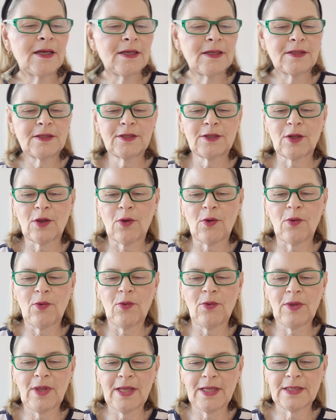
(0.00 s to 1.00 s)
So
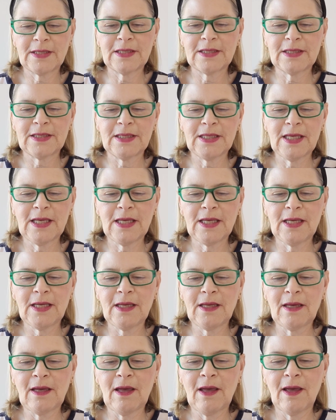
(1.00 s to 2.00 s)
let's
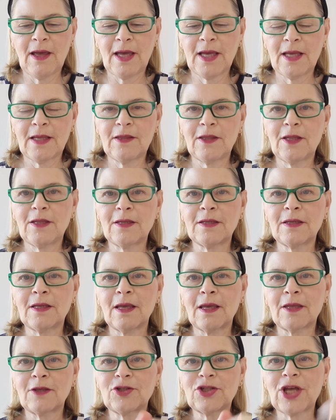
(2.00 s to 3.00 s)
see, and
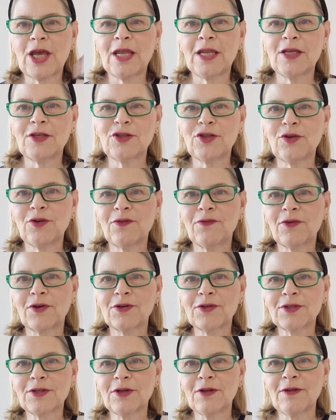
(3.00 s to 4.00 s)
the shade is
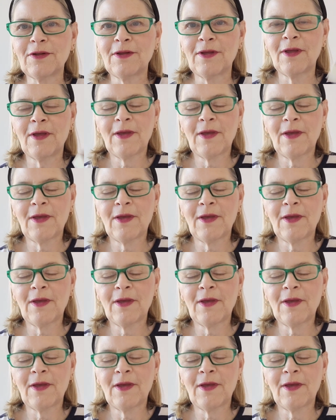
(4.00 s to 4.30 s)
Universal,